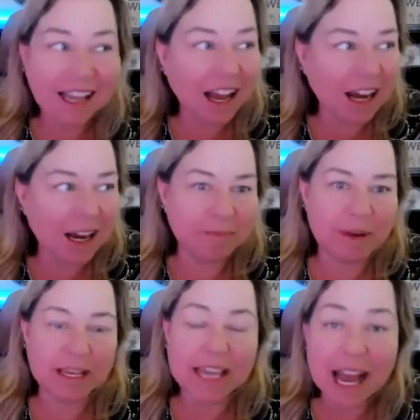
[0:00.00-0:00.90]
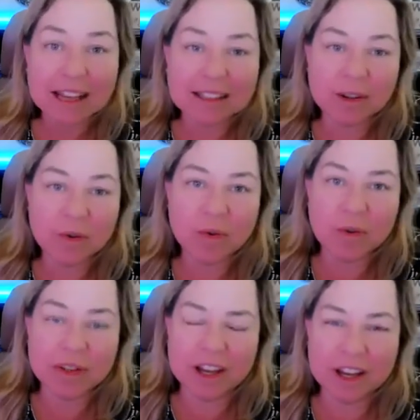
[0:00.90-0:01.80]
So
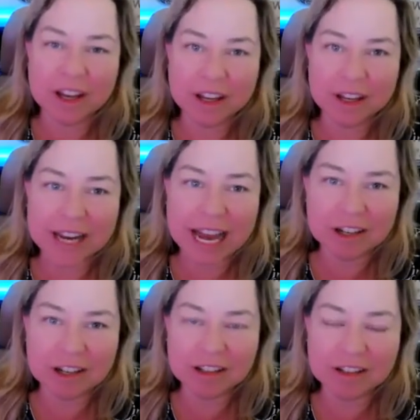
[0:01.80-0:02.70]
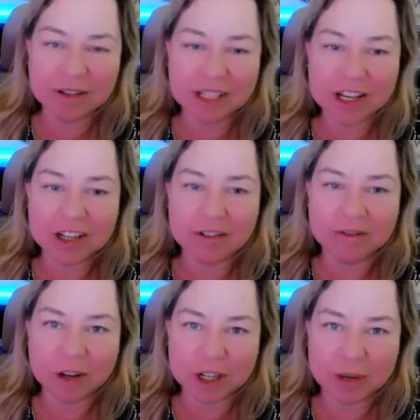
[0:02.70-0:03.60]
the National Association of
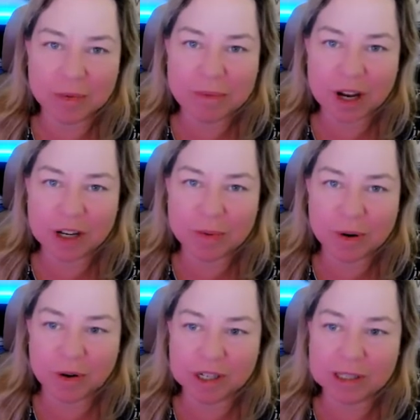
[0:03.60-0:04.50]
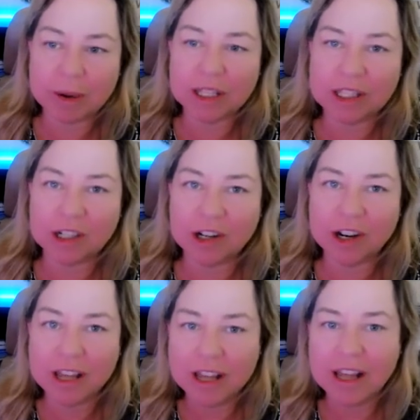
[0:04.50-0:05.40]
Christian Women Entrepreneurs
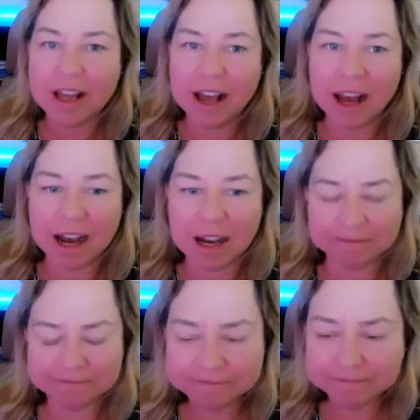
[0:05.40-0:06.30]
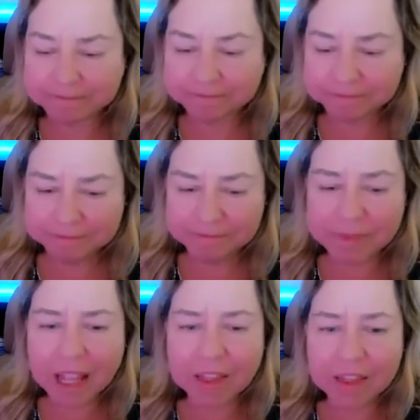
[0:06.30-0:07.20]
sponsored
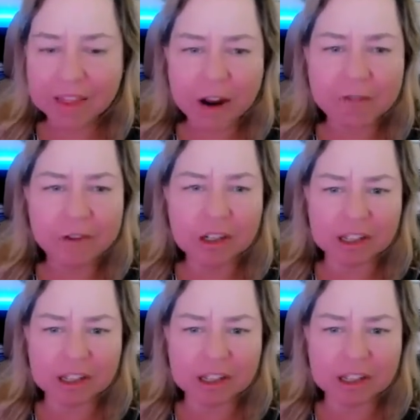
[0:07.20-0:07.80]
the first